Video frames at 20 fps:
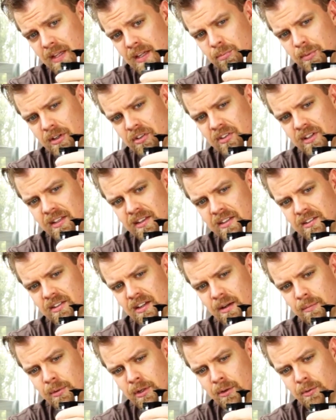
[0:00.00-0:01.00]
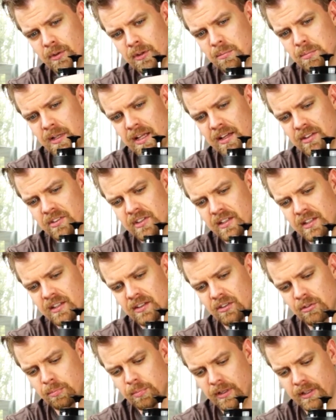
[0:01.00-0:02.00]
especially at the top here where the plastic
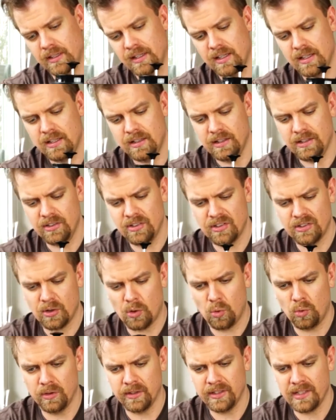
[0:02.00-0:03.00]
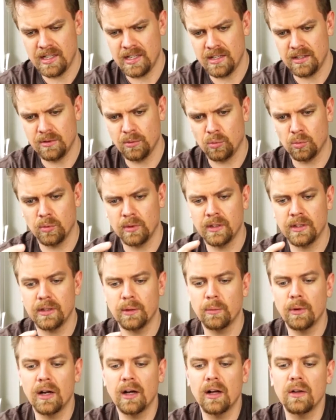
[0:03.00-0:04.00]
is, but this is holding heat really
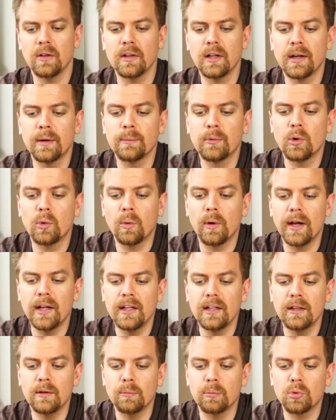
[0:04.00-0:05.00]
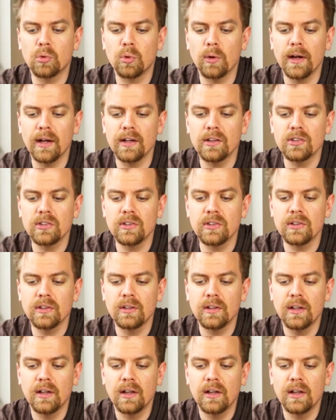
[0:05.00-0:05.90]
well. I'm quite impressed.